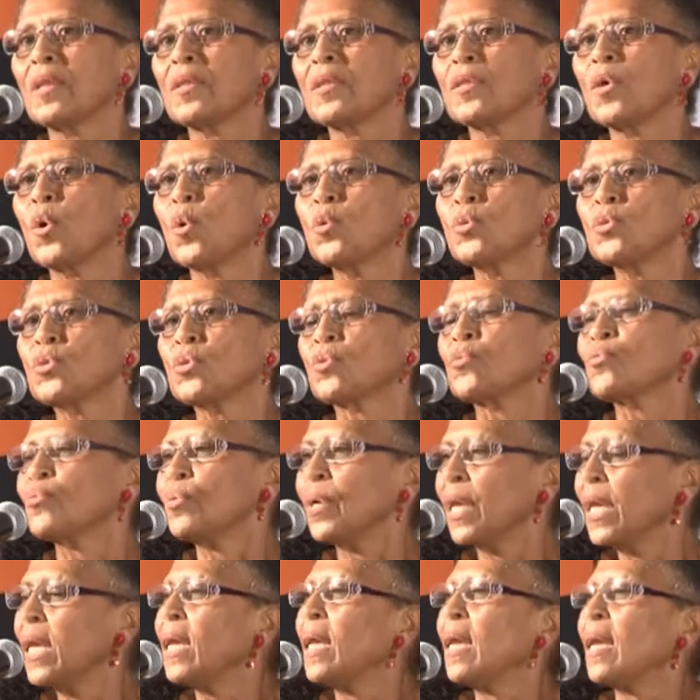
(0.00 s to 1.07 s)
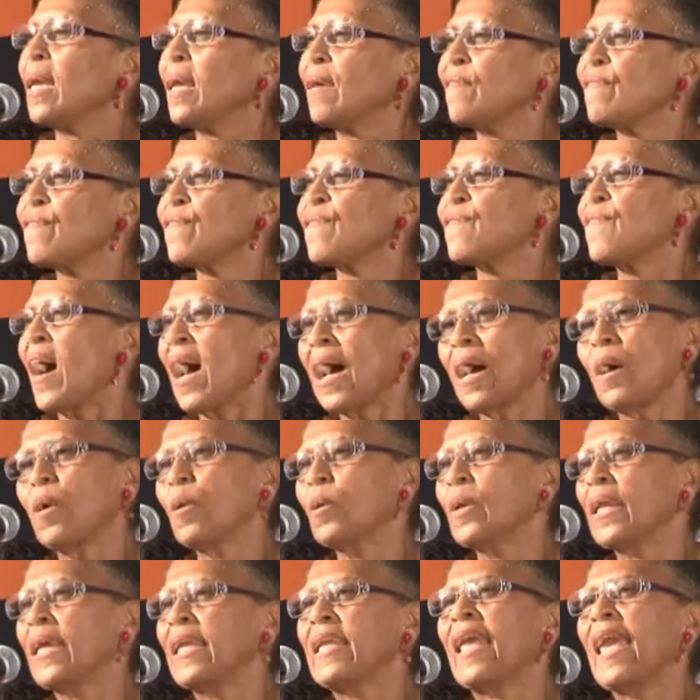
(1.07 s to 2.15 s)
those really
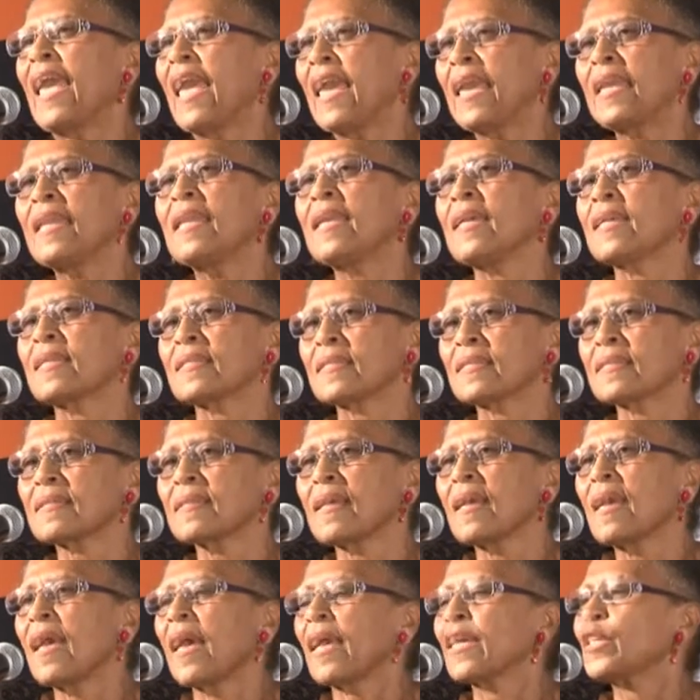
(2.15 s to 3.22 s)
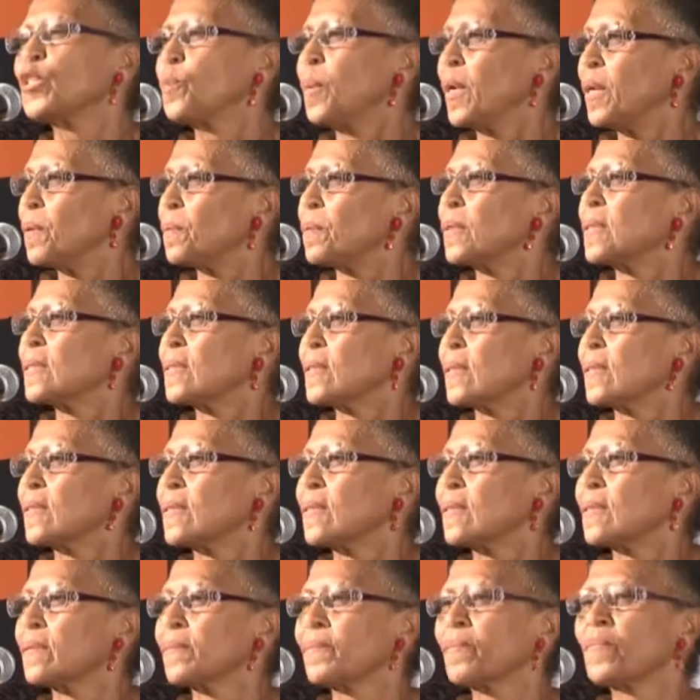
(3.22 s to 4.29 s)
foul and heinous
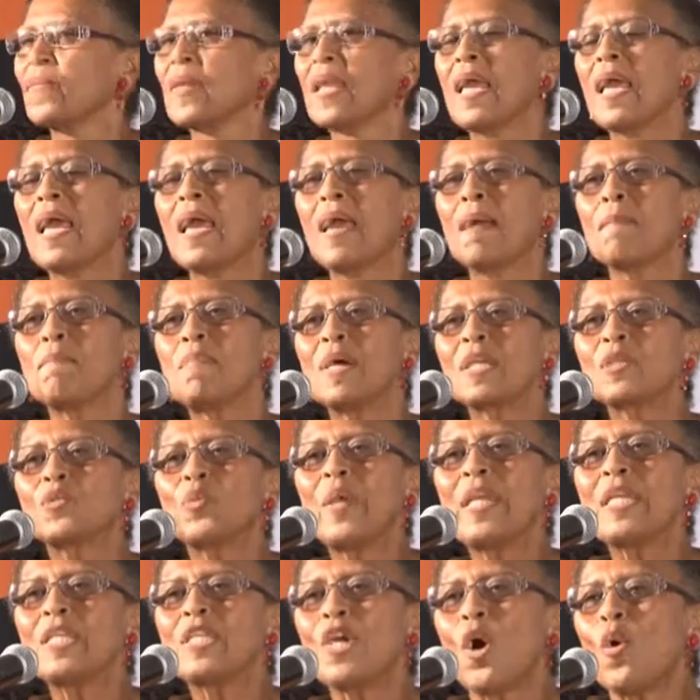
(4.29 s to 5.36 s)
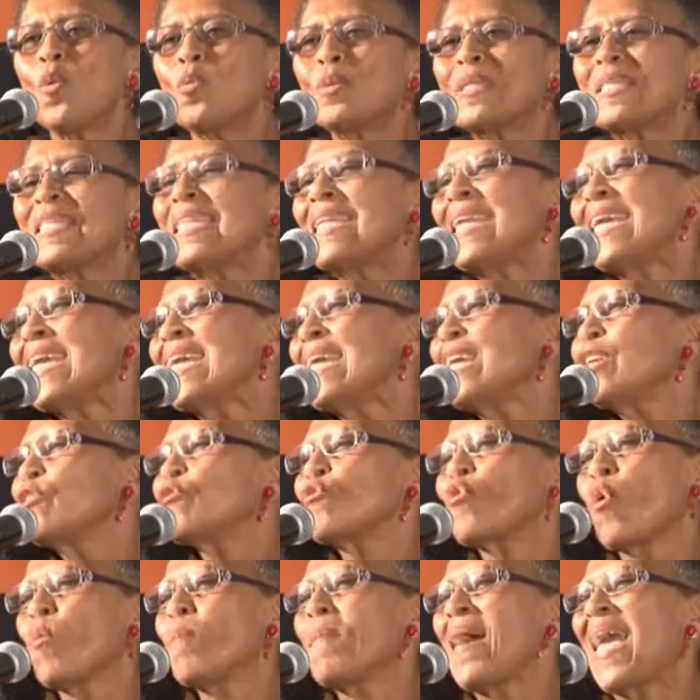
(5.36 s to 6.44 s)
experiences. But we don't need
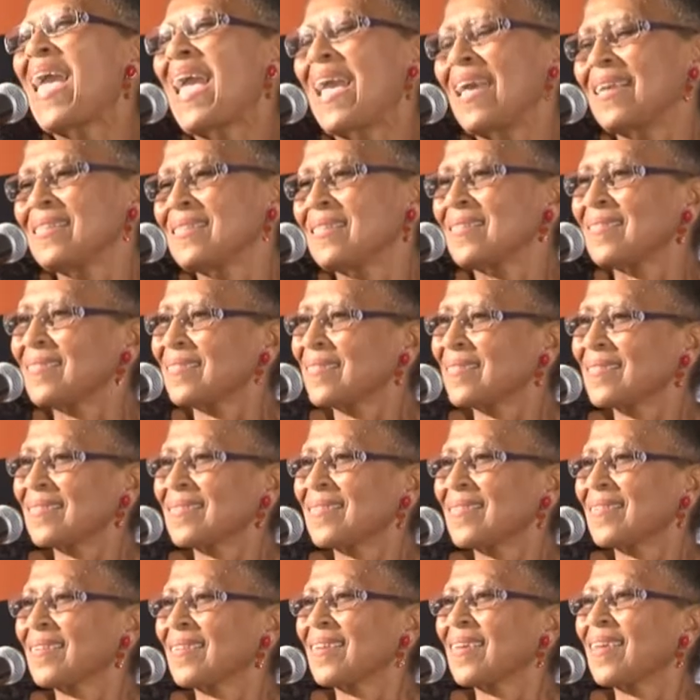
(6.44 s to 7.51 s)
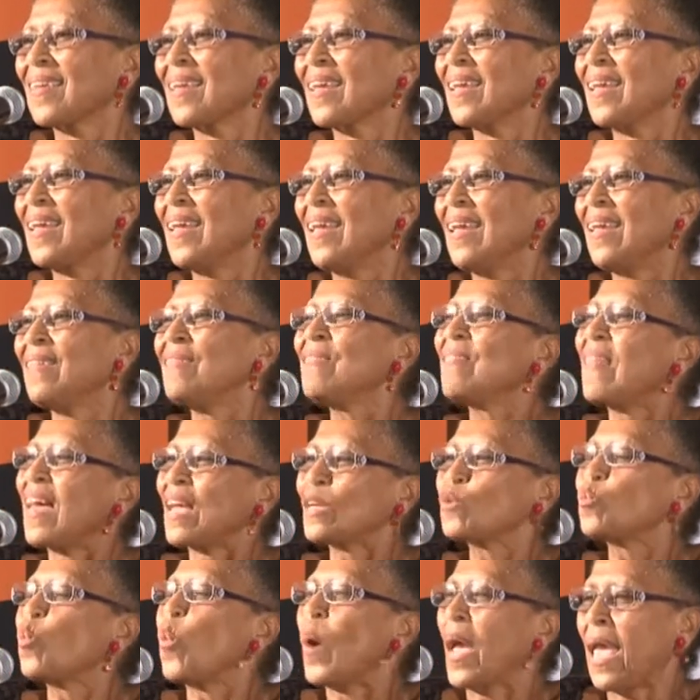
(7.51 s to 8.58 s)
romance in
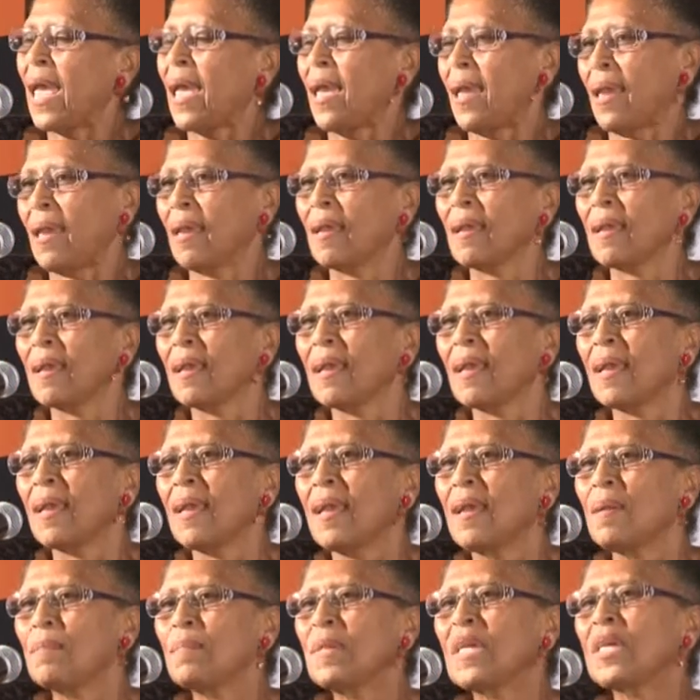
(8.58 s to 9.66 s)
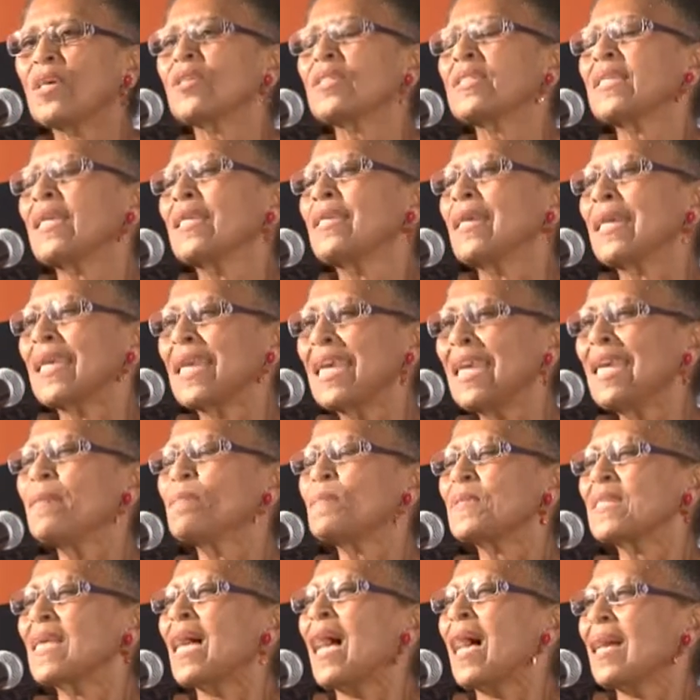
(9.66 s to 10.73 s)
that way because it
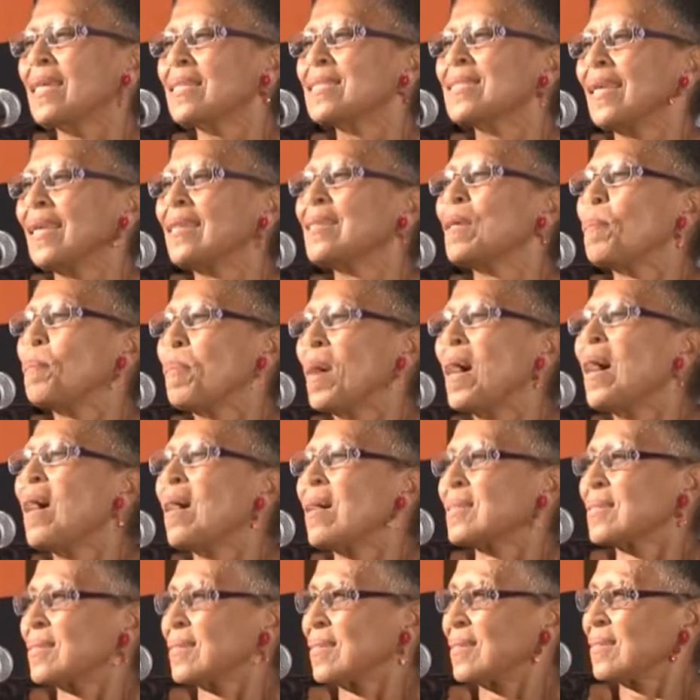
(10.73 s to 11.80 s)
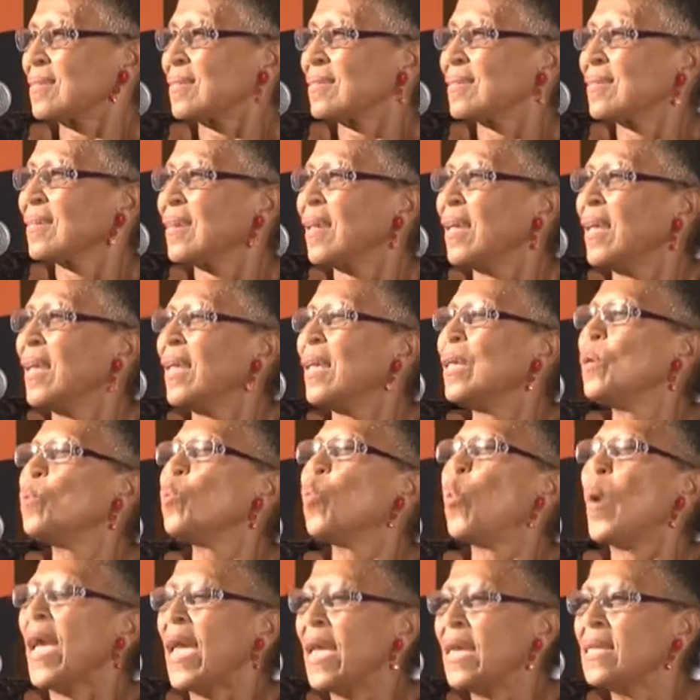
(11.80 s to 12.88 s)
keeps us in the past in
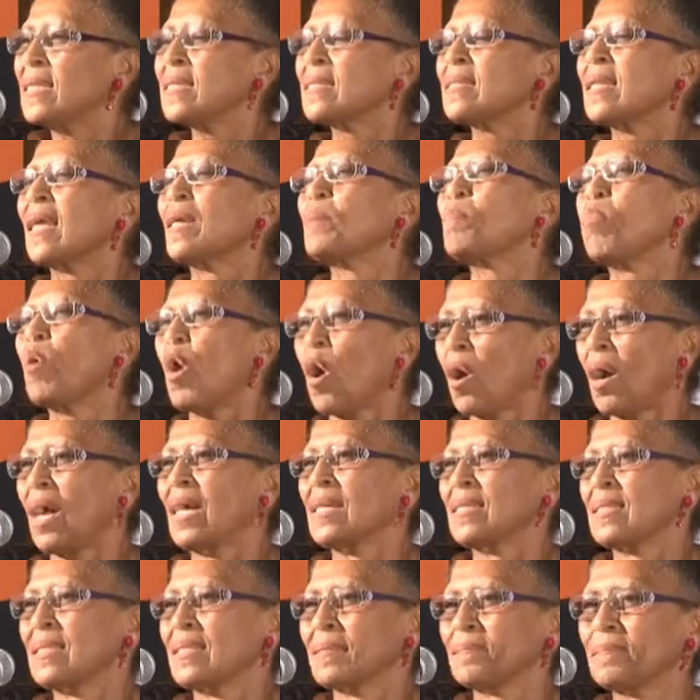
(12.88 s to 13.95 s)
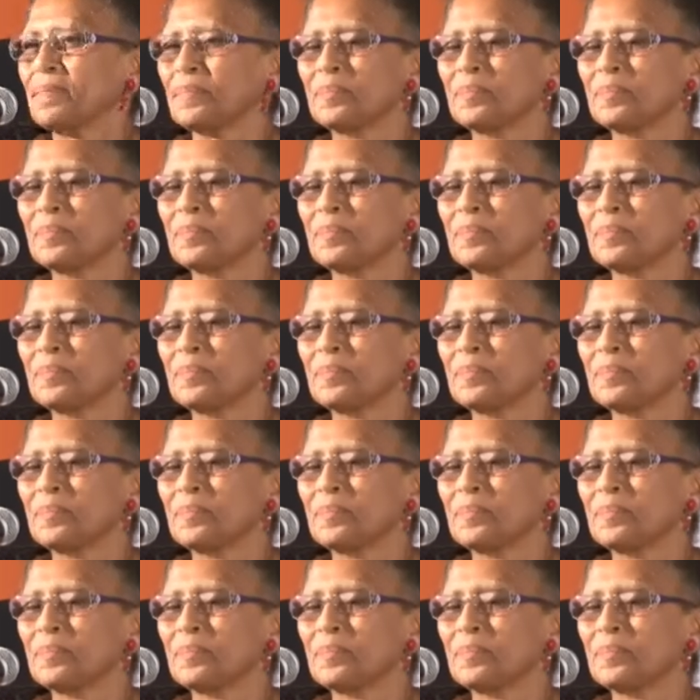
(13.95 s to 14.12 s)
ways that block us.